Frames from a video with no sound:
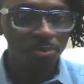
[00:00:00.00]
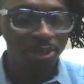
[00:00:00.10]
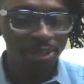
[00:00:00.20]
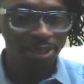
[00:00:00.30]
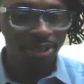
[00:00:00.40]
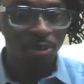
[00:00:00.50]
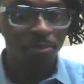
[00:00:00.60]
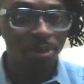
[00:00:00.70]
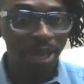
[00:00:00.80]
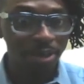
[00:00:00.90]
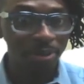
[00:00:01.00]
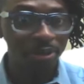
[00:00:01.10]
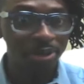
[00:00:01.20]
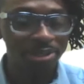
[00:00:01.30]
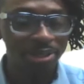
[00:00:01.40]
policing on Black
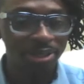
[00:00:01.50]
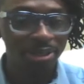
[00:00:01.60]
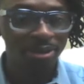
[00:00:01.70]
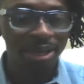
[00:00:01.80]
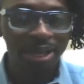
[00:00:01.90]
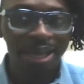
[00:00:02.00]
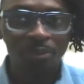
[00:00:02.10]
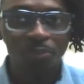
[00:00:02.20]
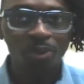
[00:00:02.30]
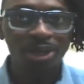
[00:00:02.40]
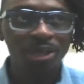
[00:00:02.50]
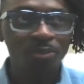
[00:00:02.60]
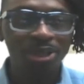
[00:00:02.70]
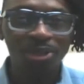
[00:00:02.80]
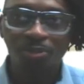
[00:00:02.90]
Americans here, and what can
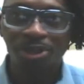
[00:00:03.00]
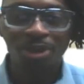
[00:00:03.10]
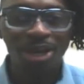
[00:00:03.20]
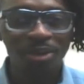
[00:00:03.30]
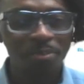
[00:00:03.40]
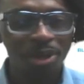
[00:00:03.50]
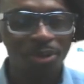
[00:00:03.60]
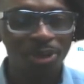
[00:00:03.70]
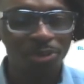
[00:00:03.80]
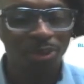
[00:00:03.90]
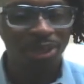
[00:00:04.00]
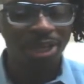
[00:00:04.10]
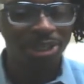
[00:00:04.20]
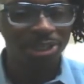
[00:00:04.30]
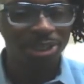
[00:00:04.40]
we do to try to better these
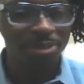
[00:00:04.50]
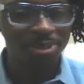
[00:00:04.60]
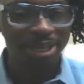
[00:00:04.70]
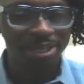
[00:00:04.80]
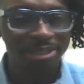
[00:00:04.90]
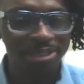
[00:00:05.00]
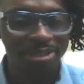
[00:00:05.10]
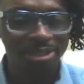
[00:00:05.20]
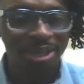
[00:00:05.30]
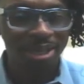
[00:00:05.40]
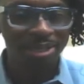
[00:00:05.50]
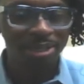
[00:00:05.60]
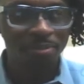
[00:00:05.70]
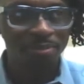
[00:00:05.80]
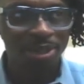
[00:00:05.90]
relationships that exist in
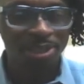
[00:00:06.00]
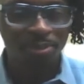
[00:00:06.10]
some of these